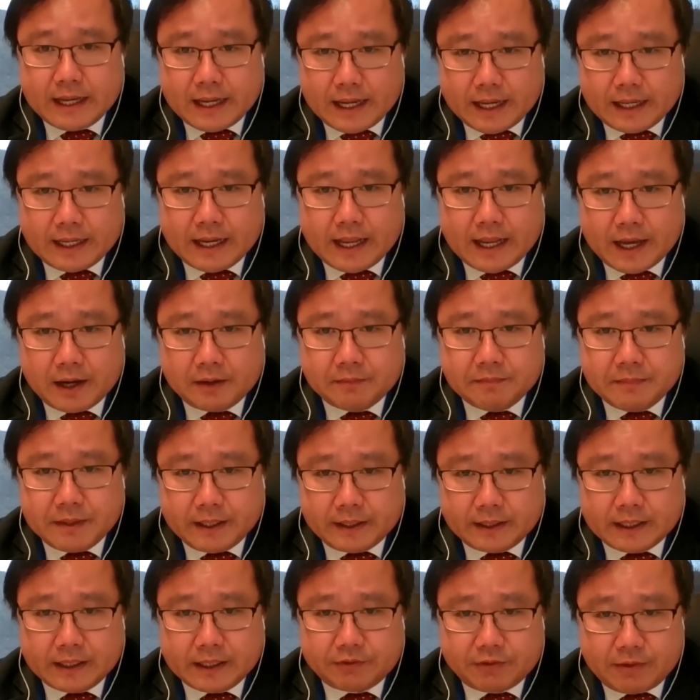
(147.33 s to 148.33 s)
and now
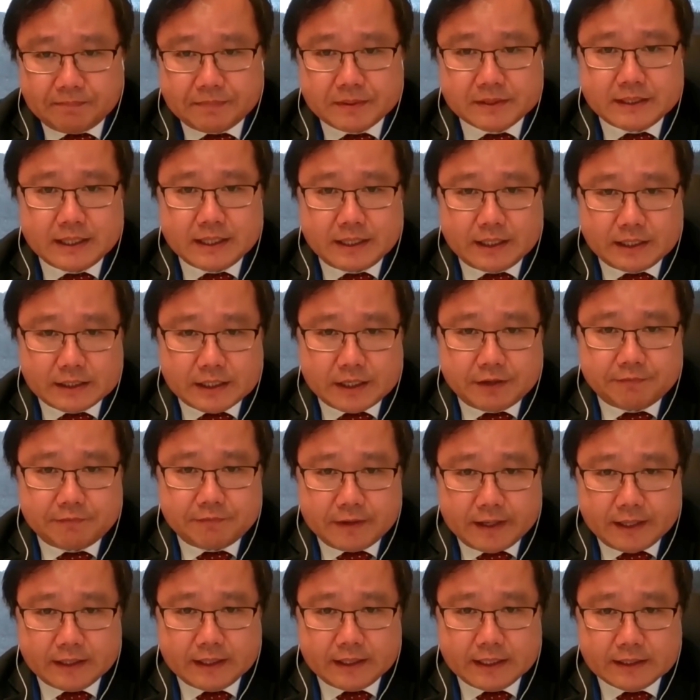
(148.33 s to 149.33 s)
being a representative
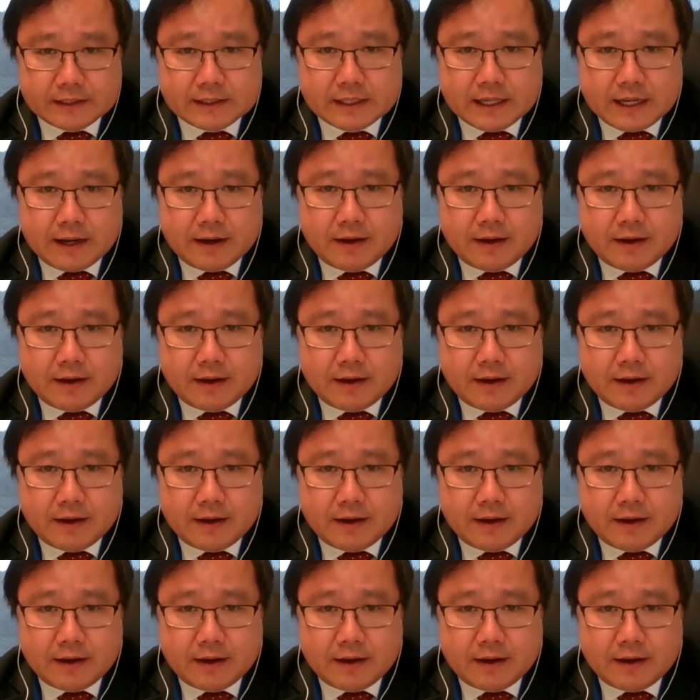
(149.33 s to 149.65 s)
in this